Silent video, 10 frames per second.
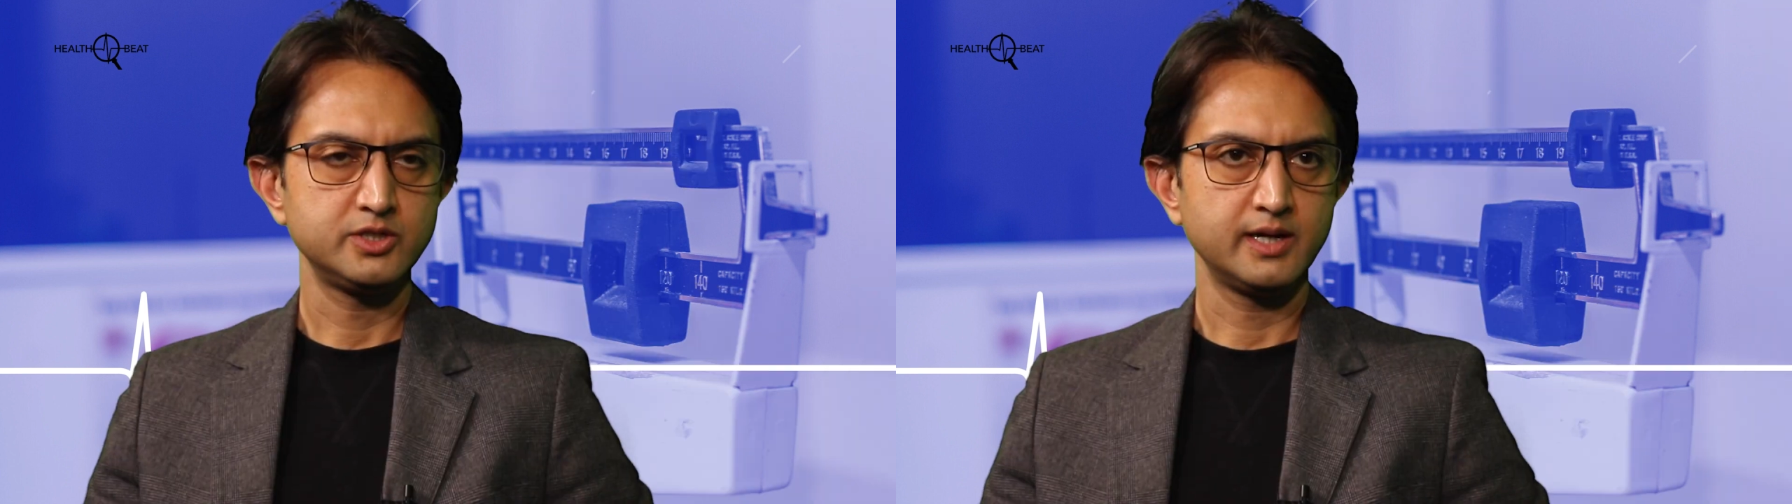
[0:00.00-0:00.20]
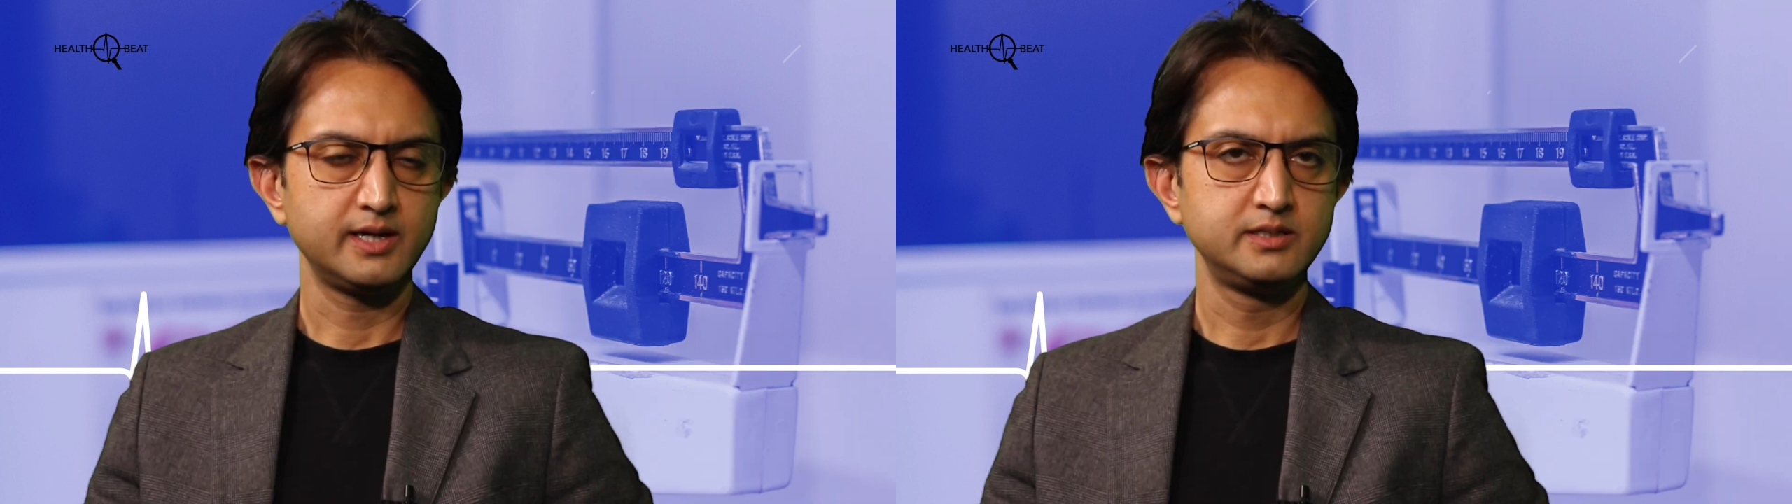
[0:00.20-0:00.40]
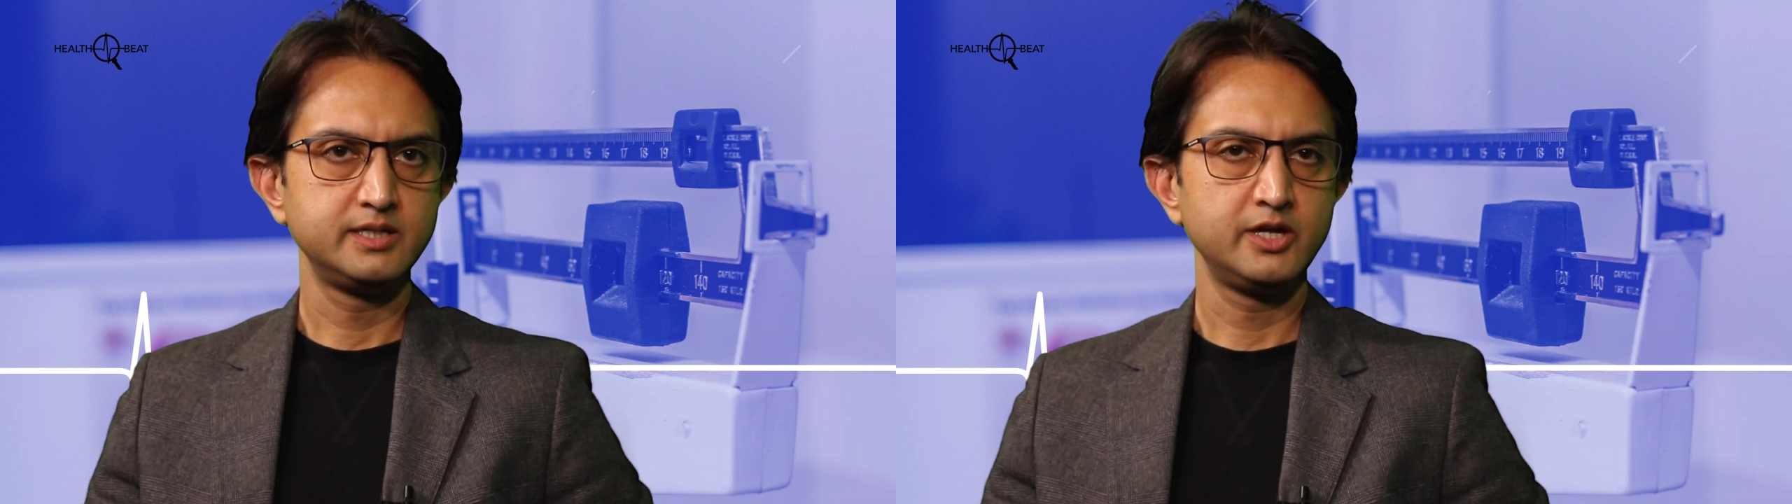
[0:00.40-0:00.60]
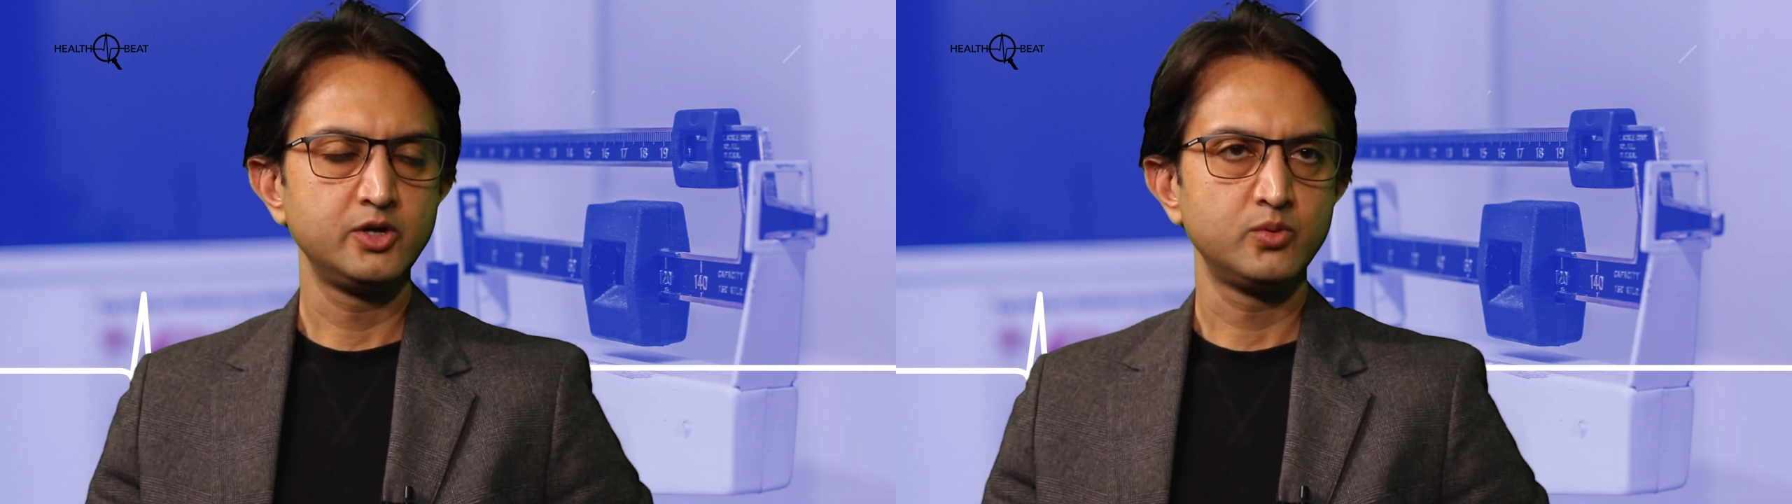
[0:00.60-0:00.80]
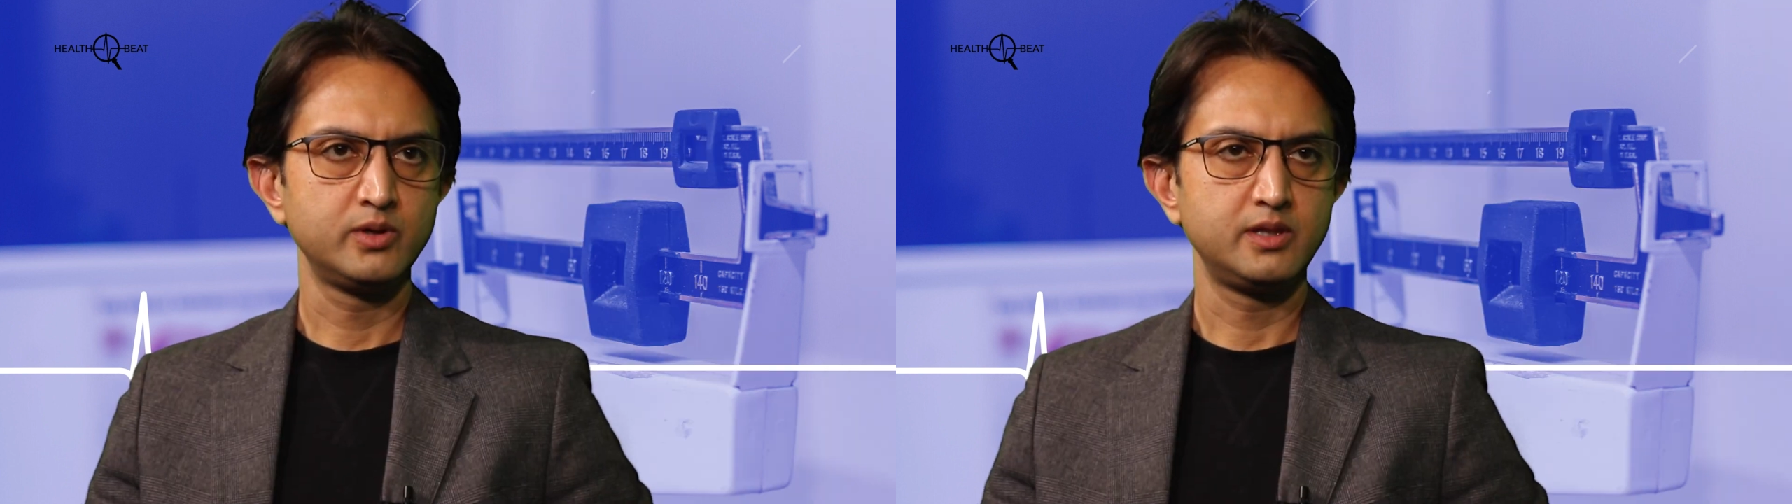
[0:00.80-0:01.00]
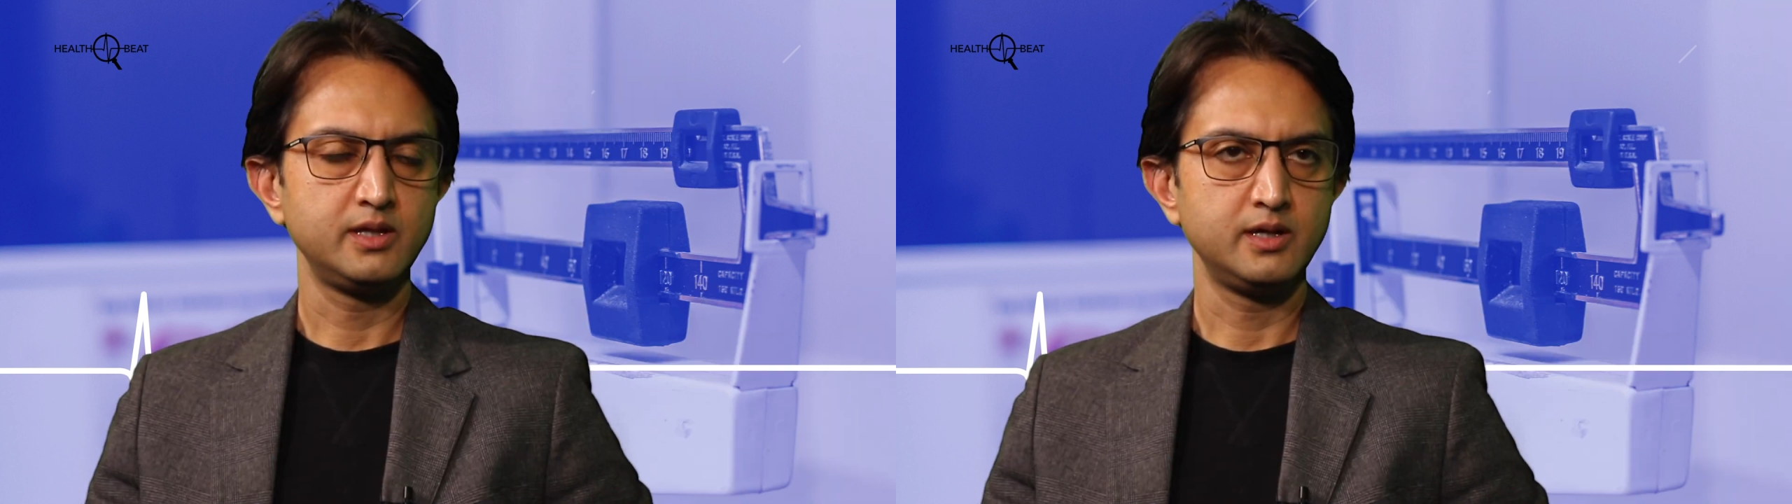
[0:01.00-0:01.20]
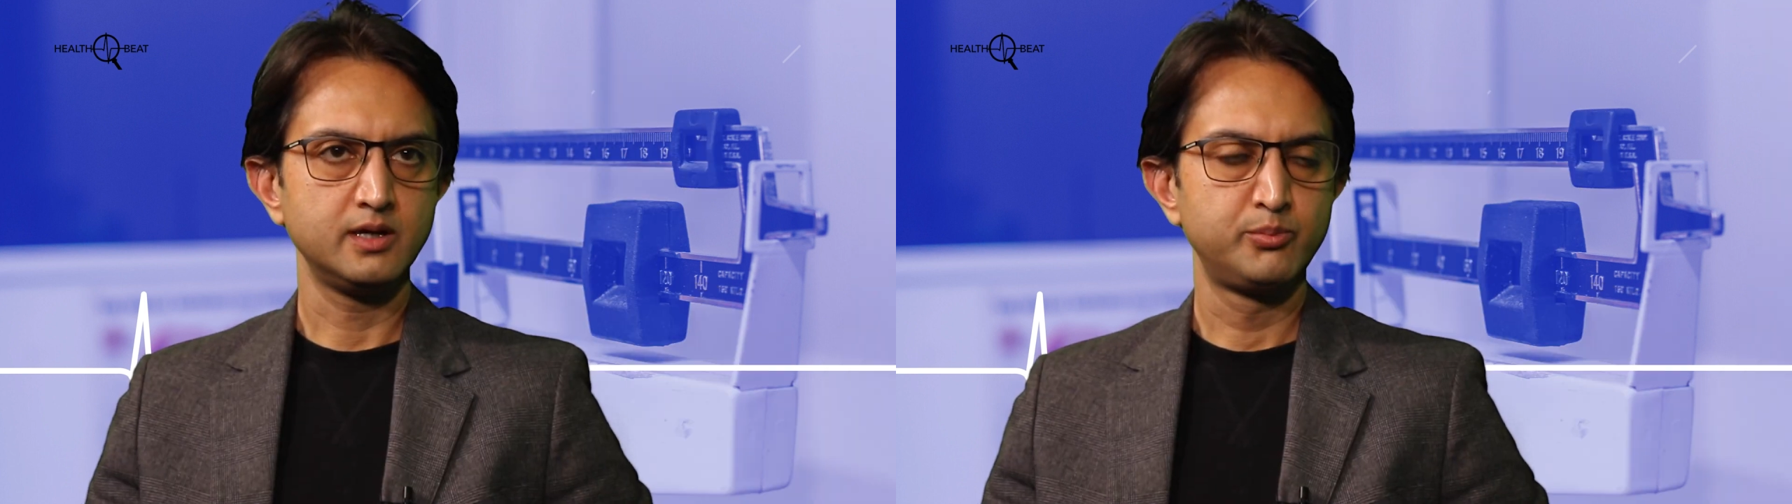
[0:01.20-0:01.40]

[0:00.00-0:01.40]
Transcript: I can tell you with the